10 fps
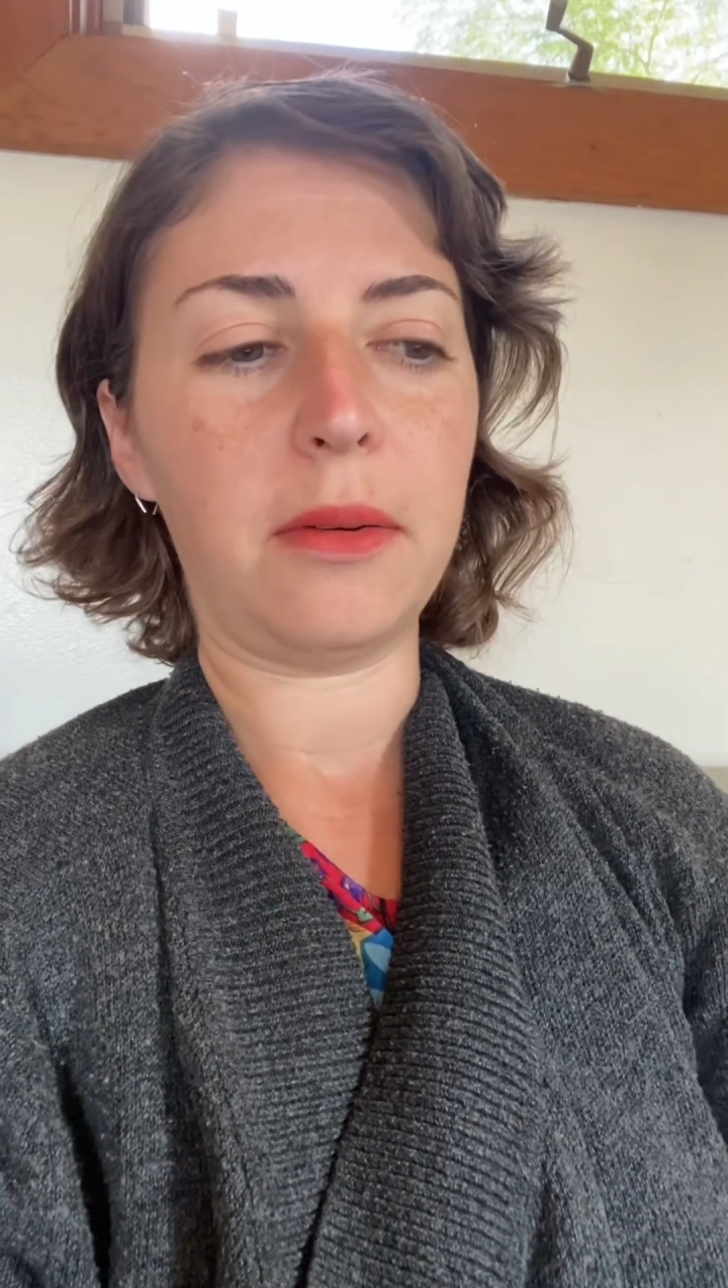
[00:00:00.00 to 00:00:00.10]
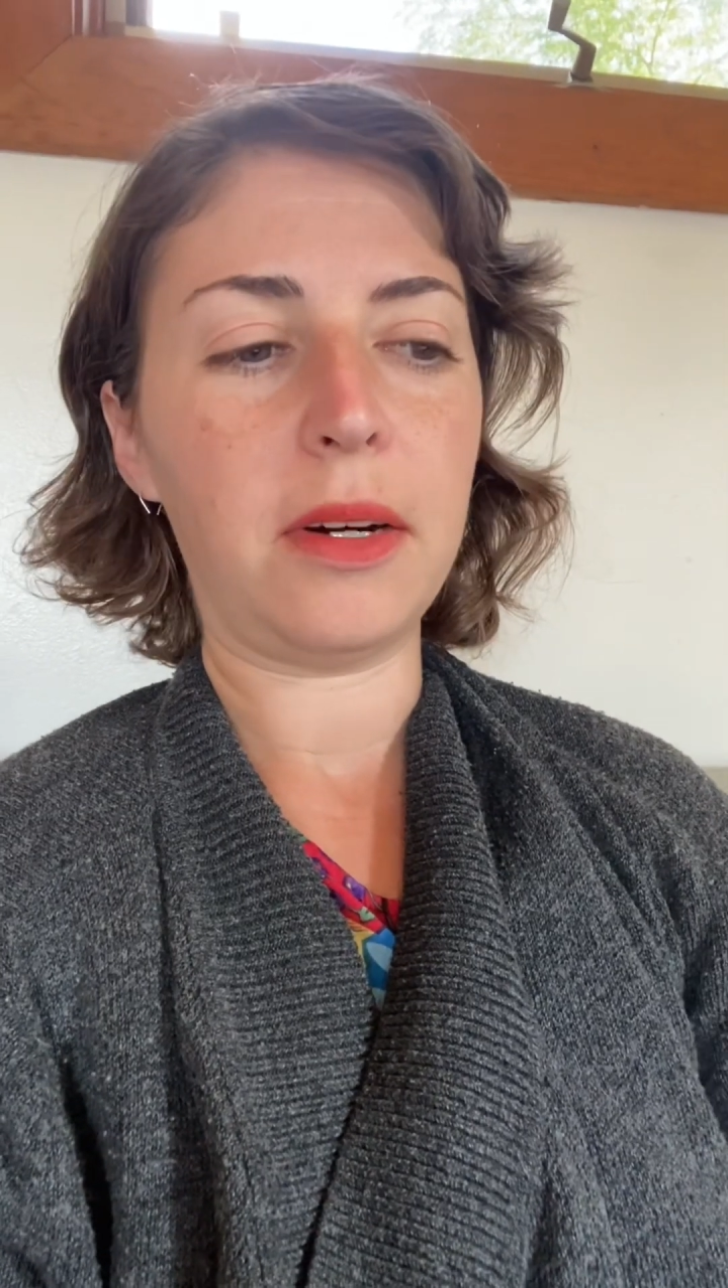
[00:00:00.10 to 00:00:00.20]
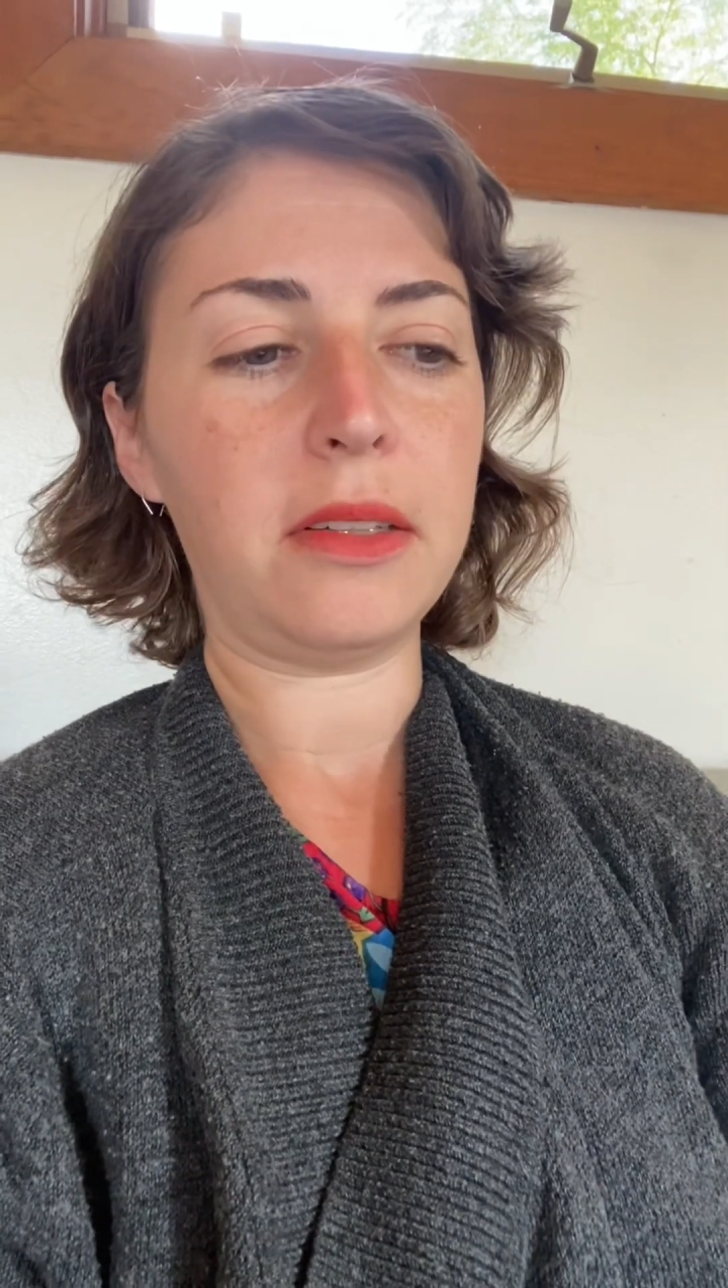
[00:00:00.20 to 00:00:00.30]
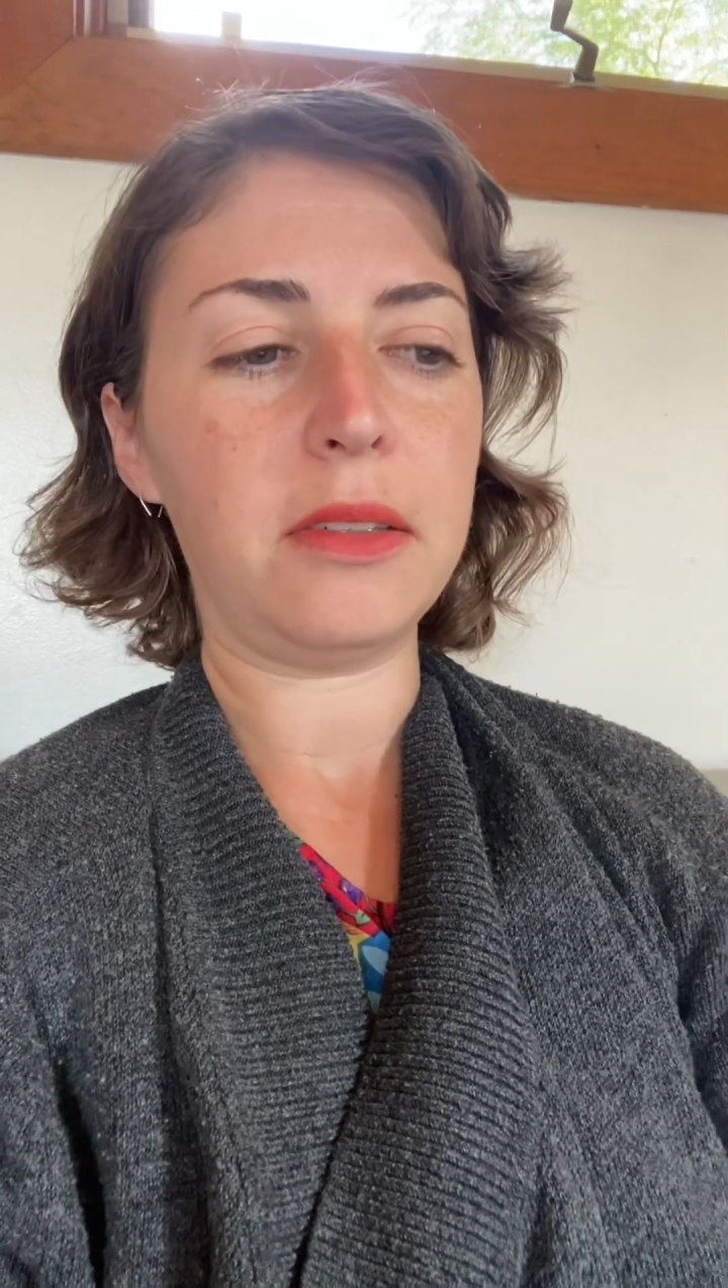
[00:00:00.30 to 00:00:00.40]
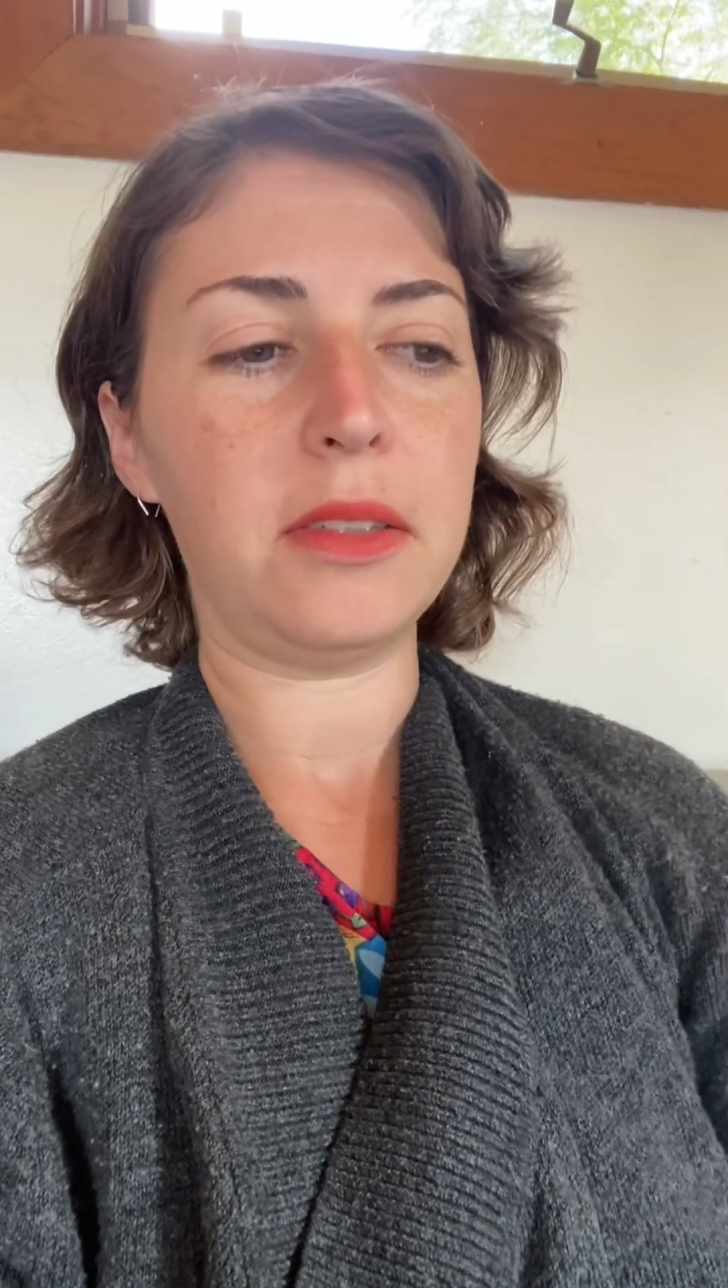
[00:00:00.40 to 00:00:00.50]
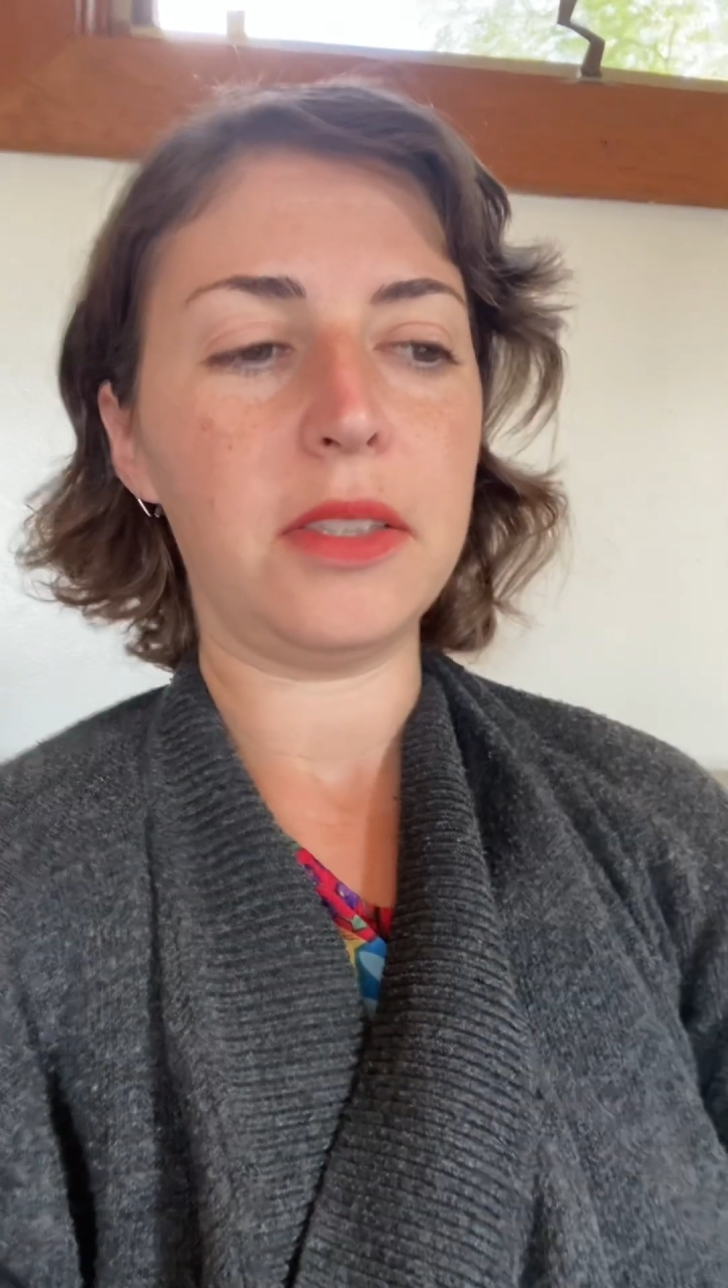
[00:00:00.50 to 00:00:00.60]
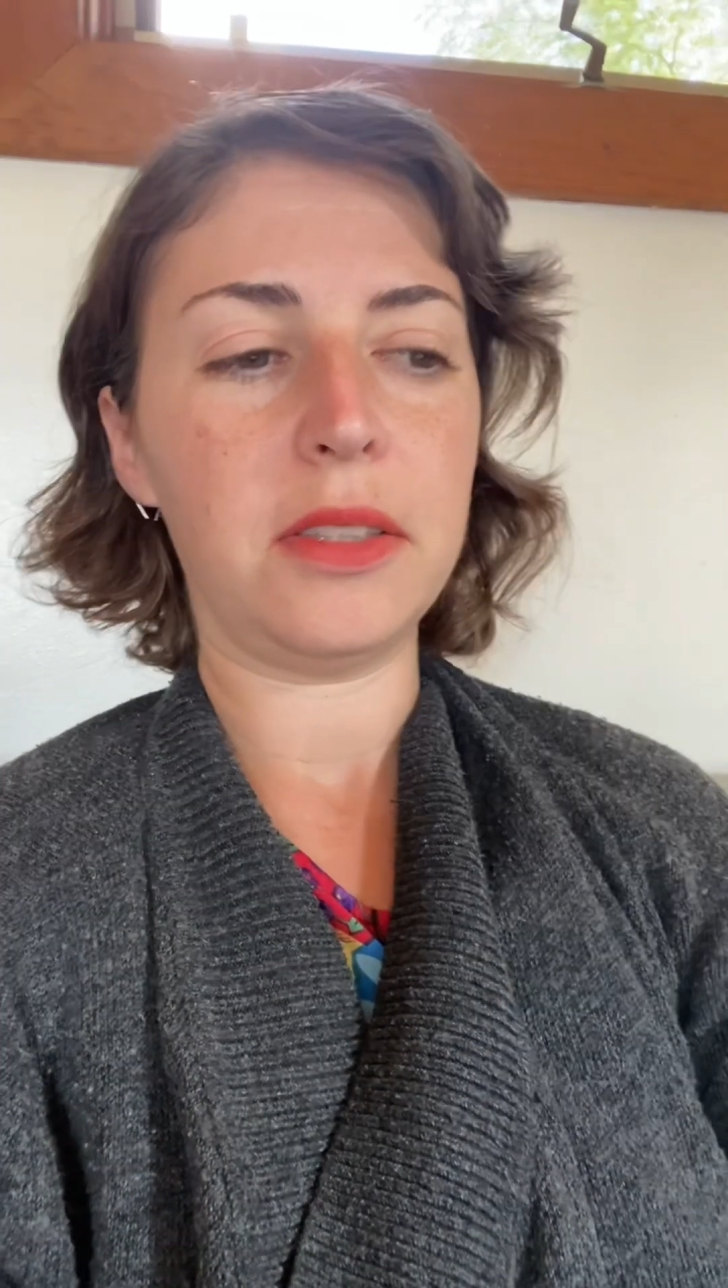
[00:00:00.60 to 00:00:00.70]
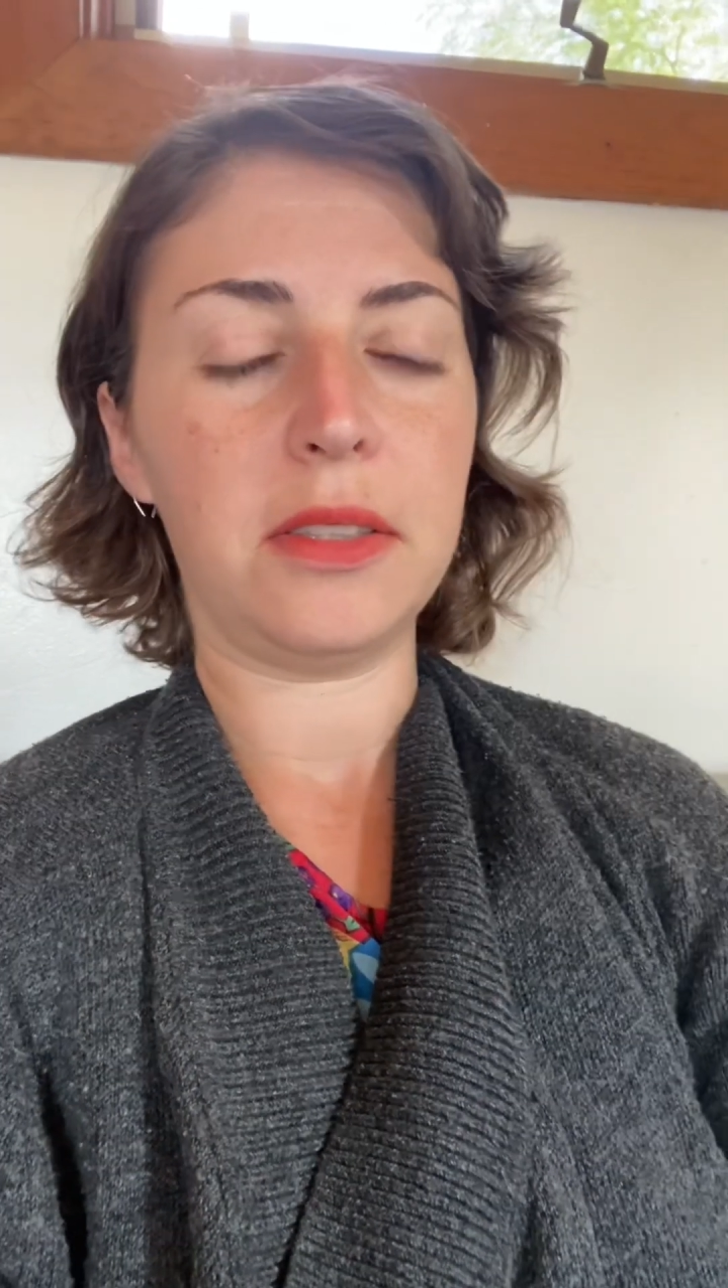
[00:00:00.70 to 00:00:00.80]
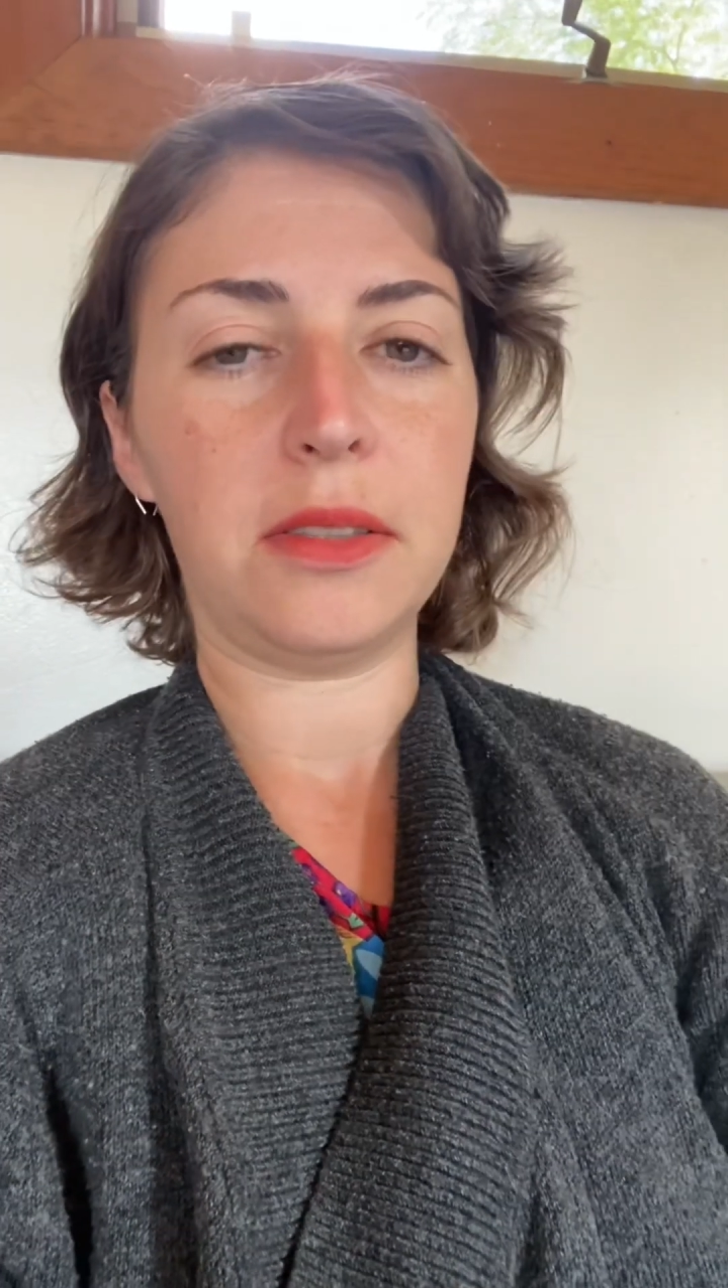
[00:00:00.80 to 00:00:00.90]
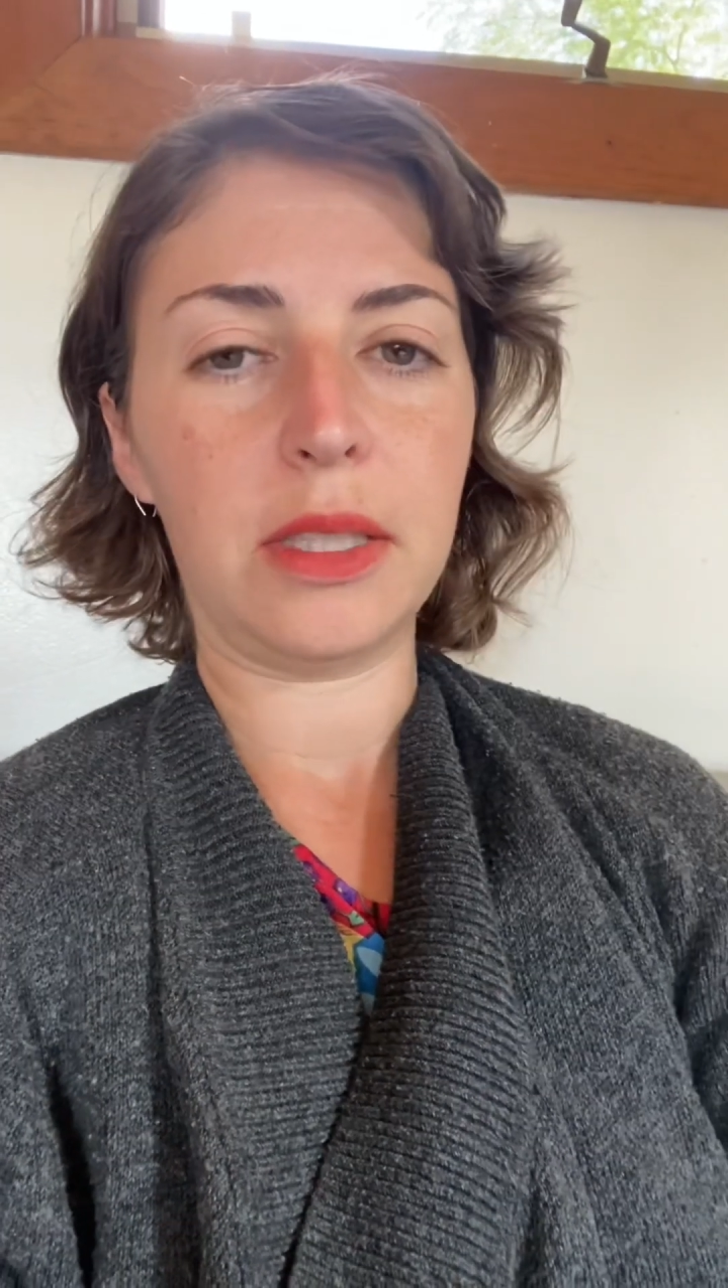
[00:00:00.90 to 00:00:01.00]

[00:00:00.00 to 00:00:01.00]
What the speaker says: want you to do